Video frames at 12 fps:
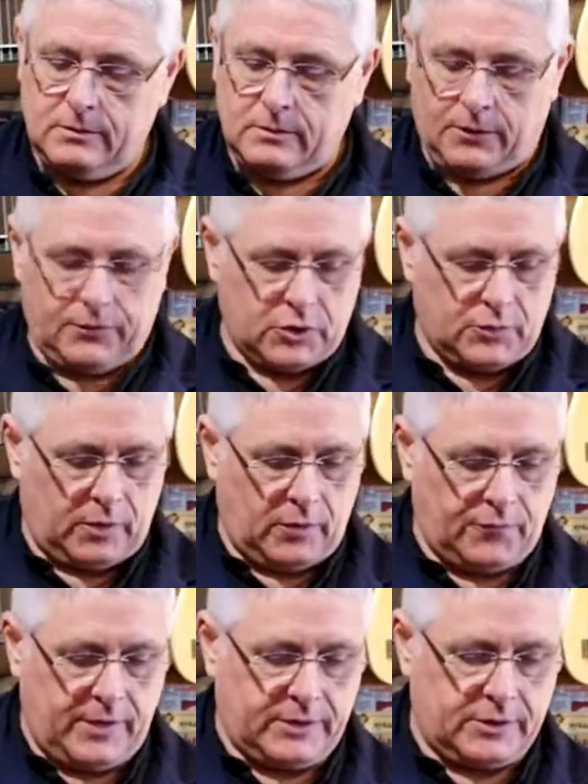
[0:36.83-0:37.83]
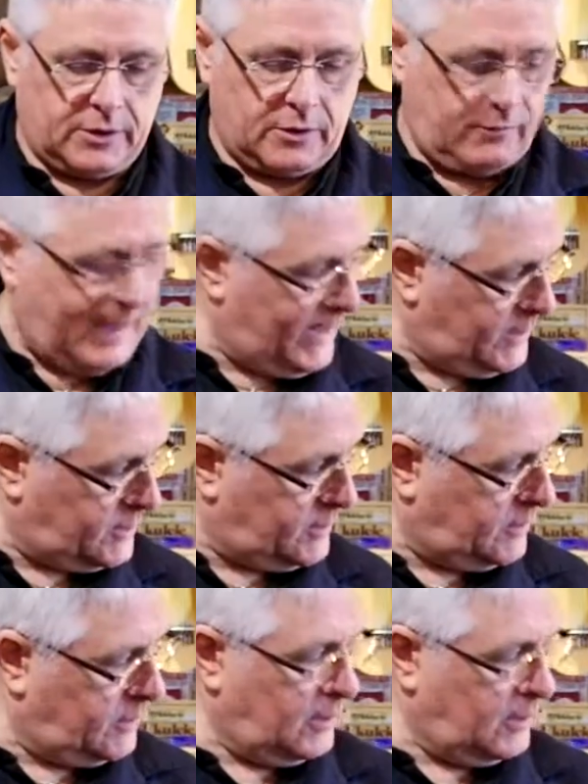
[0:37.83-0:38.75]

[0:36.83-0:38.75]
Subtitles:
on the 12th fret is correct.